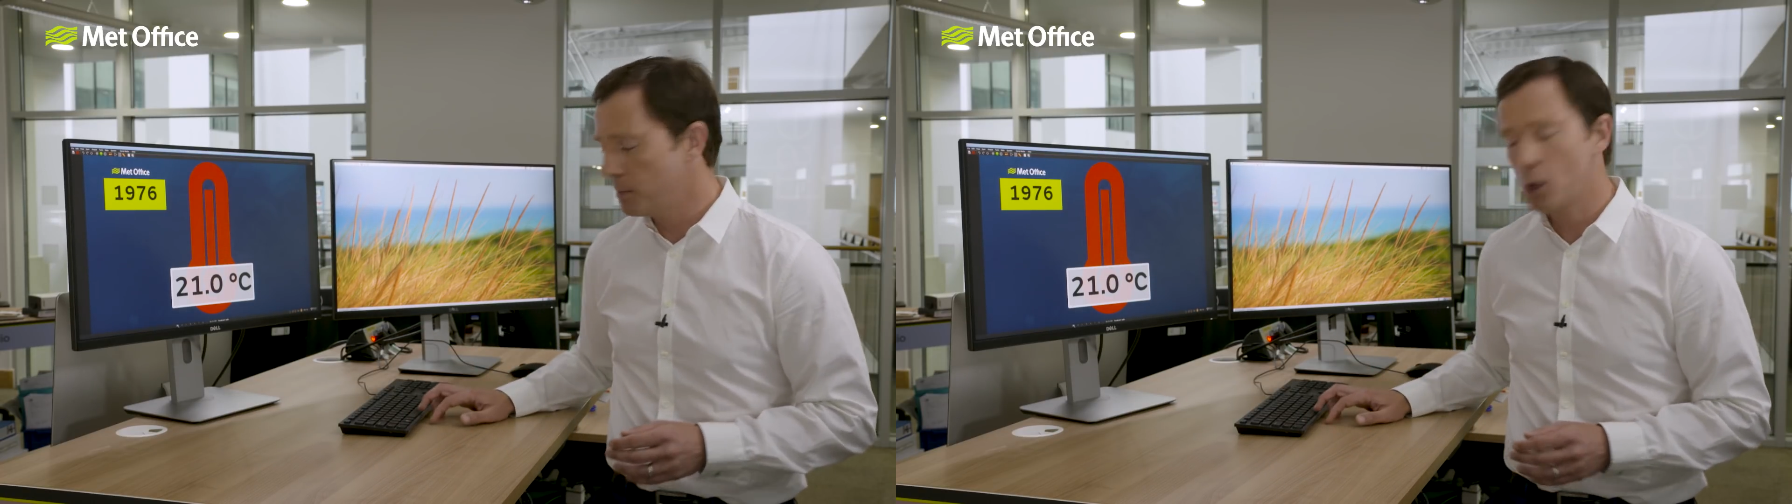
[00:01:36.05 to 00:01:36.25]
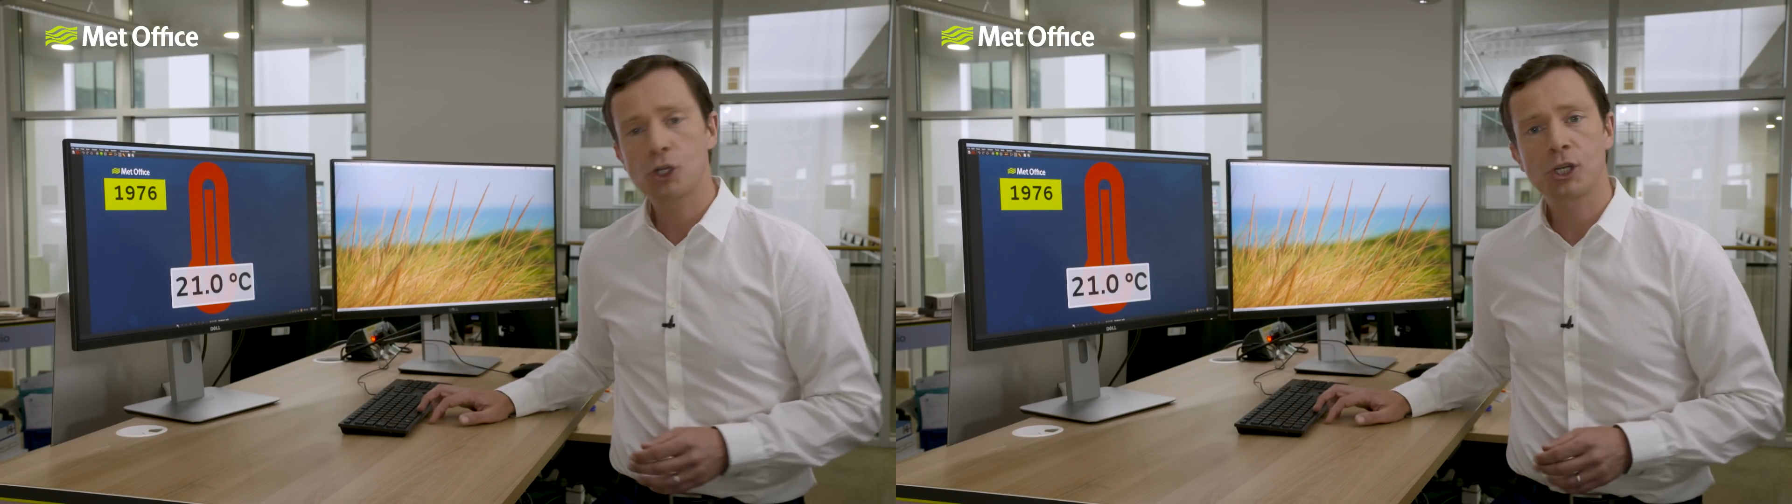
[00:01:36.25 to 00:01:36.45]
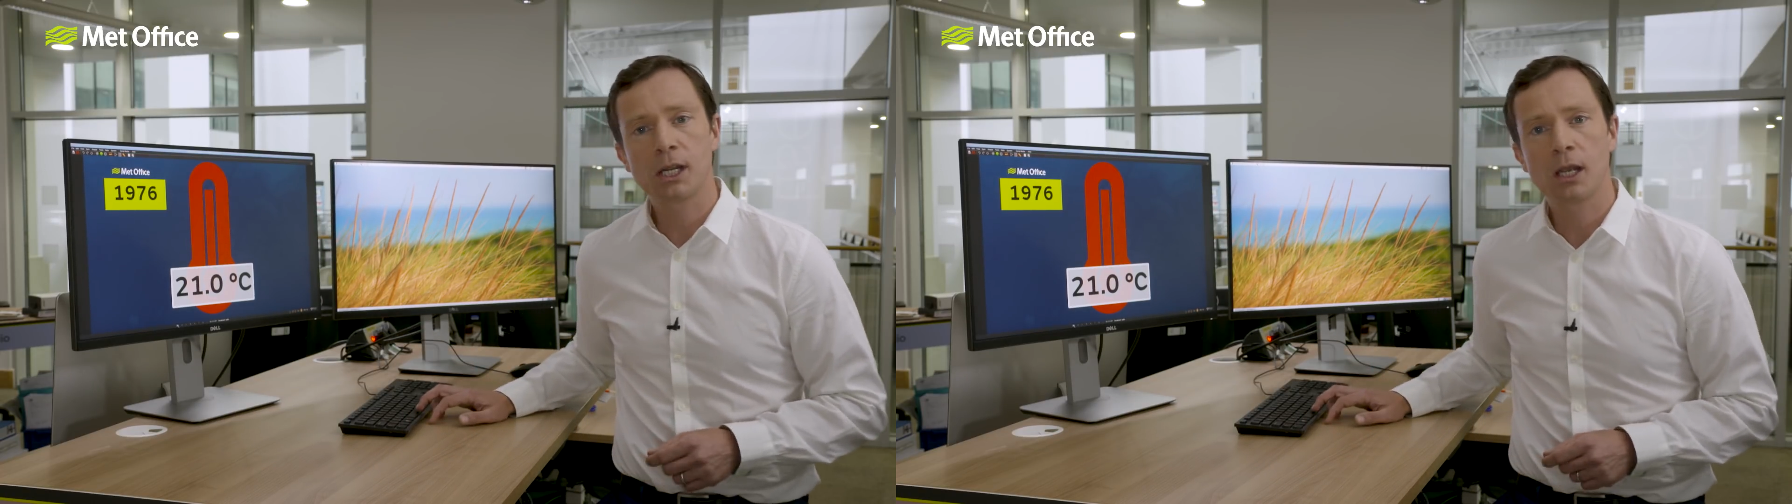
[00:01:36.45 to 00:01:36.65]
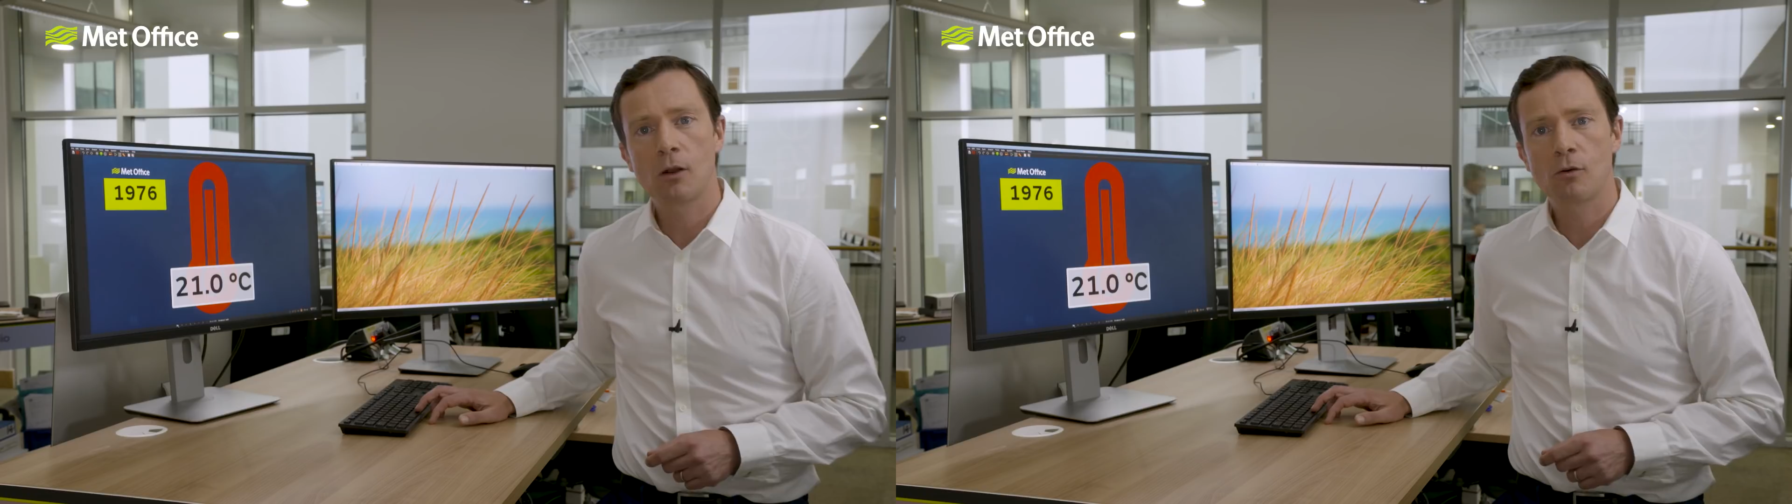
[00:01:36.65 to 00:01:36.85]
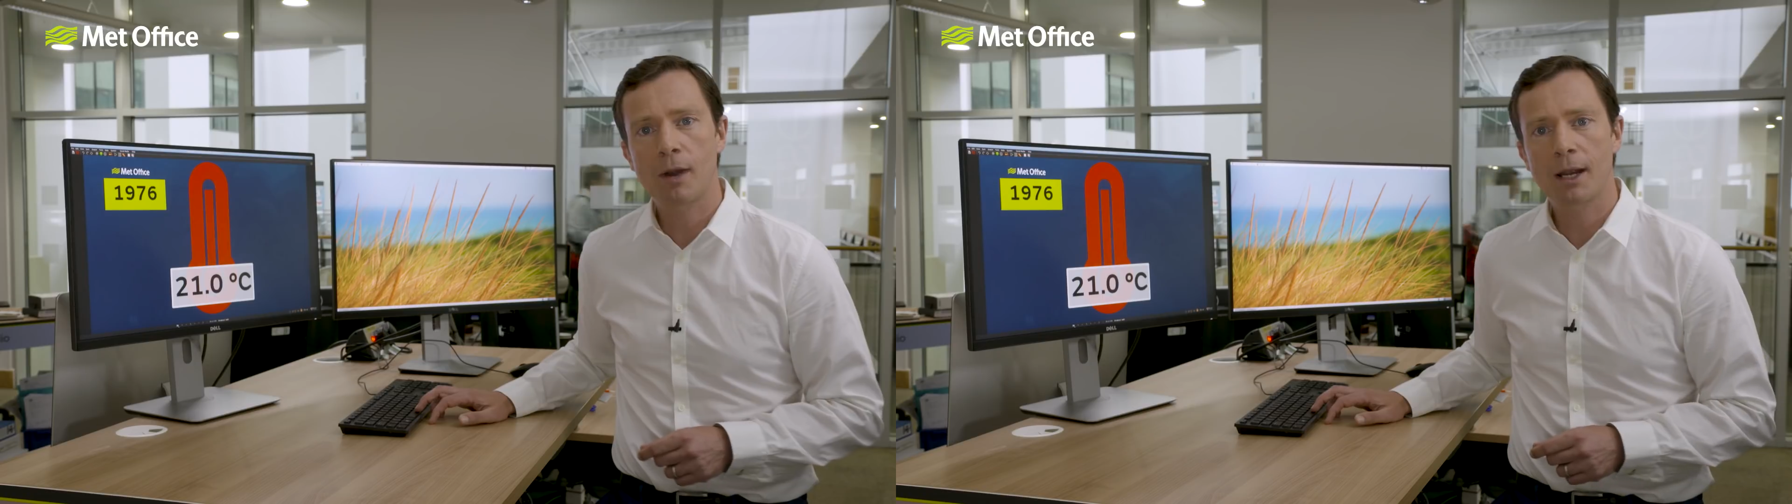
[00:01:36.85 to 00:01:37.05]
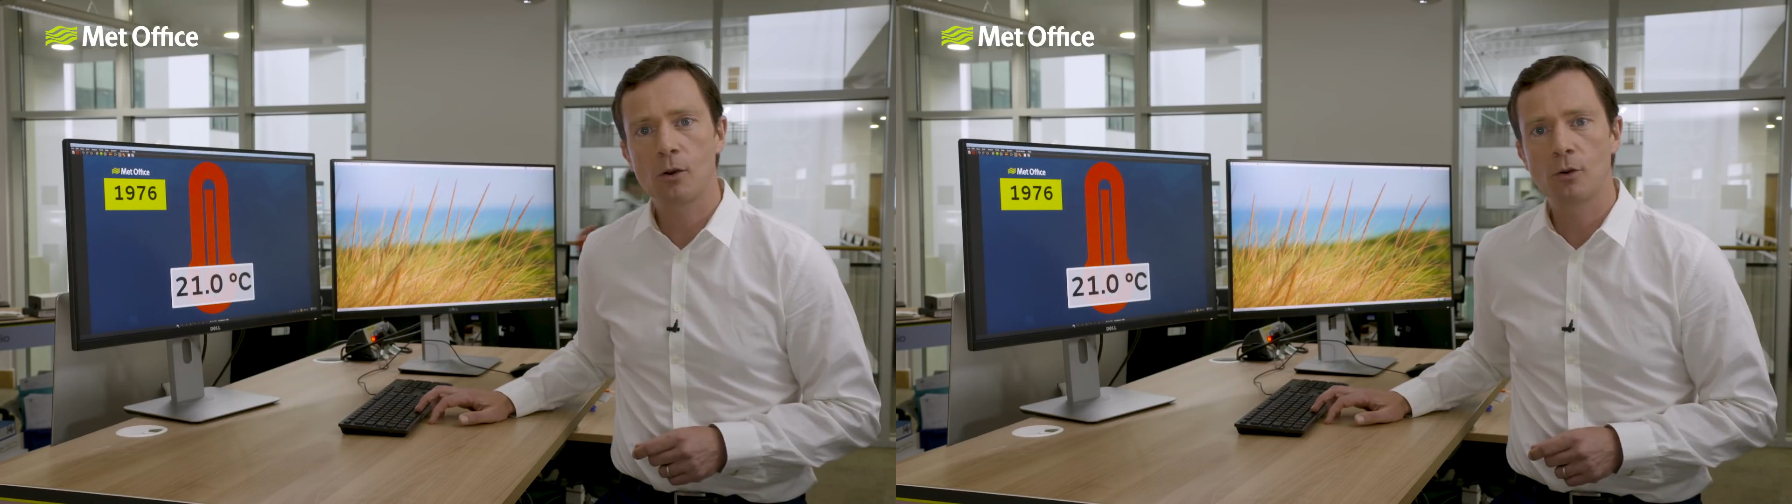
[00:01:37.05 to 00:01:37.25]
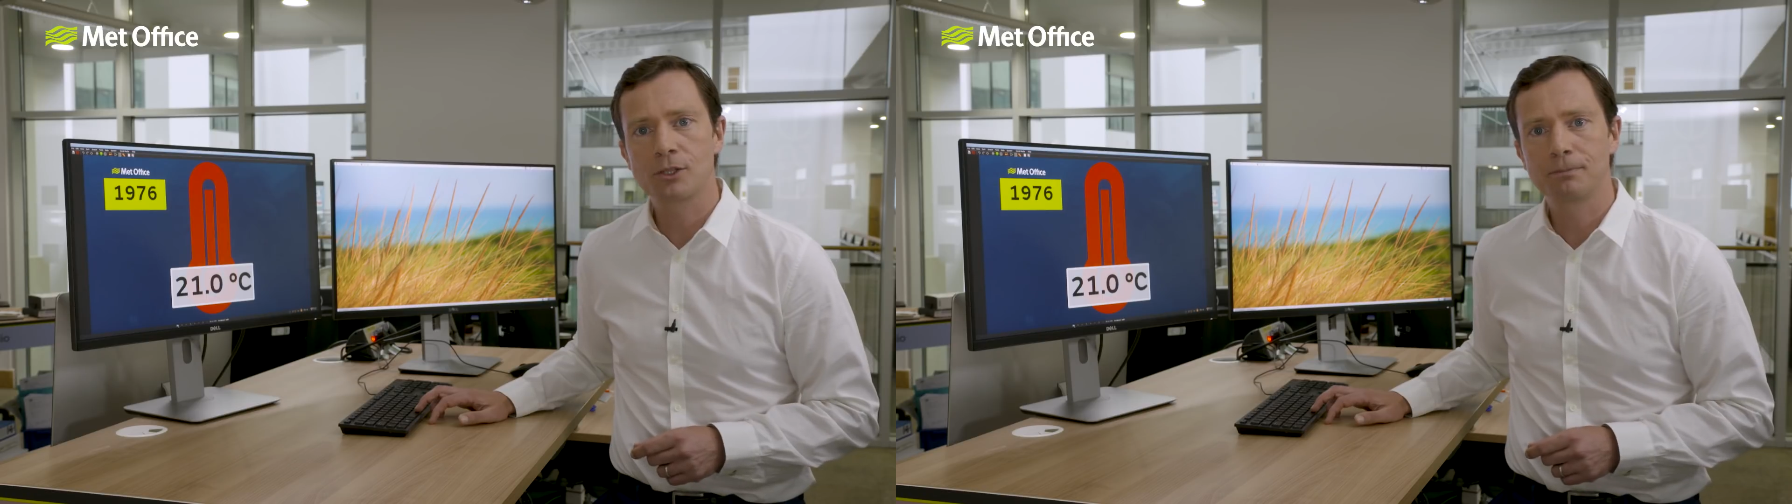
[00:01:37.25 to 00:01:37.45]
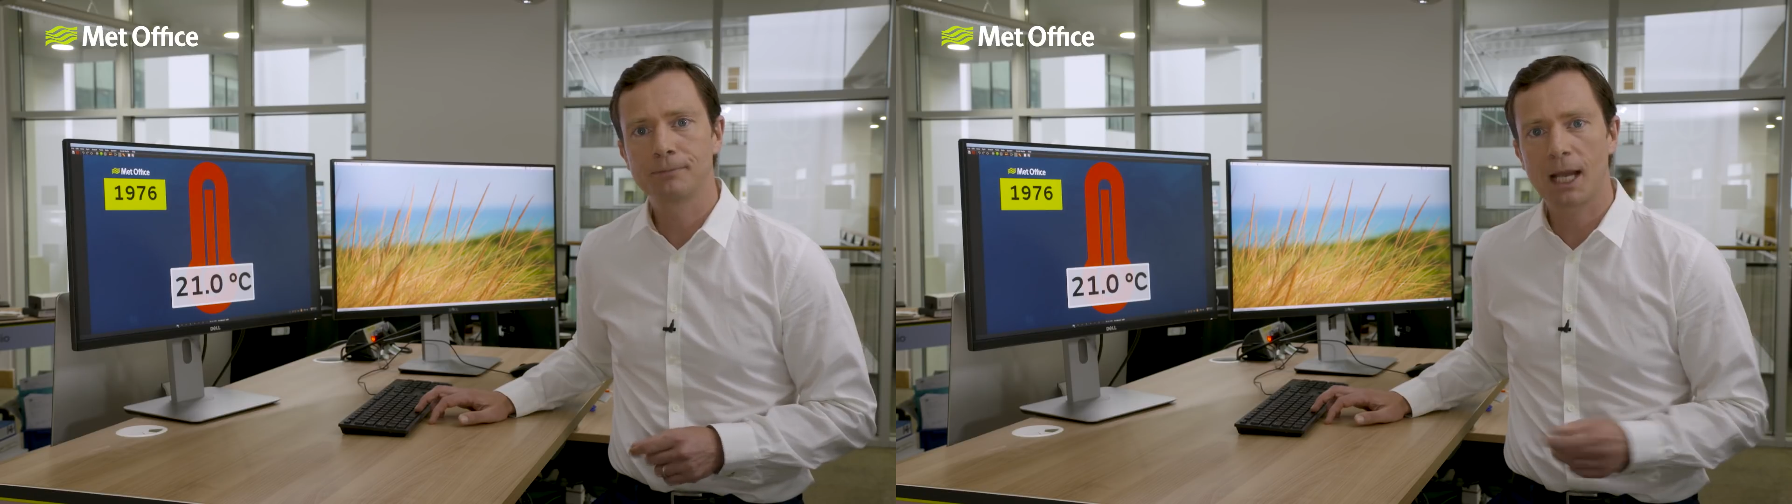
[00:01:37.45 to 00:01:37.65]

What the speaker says: pushing records,